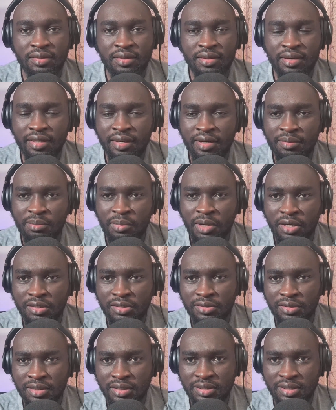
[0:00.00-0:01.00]
Welcome
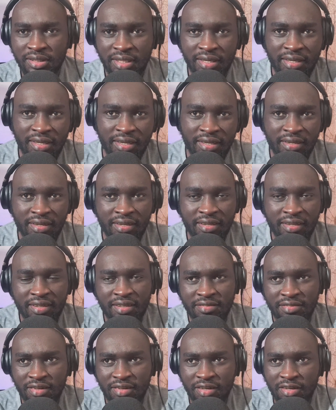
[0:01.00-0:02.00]
back to our channel.
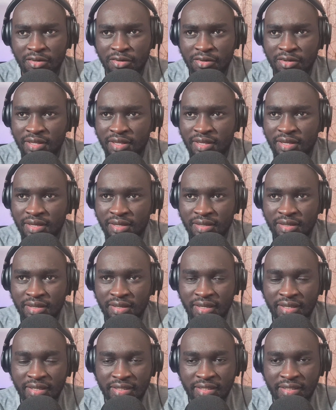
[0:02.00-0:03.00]
If you're new here,
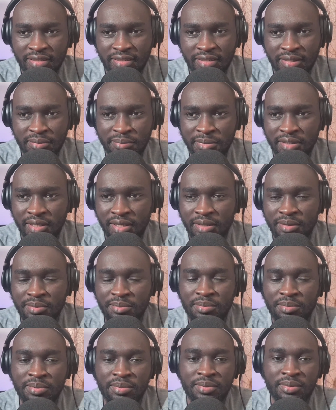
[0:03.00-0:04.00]
kindly
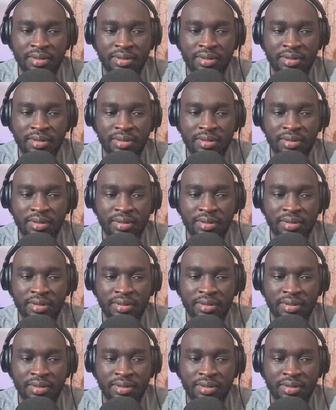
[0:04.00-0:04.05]
subscribe.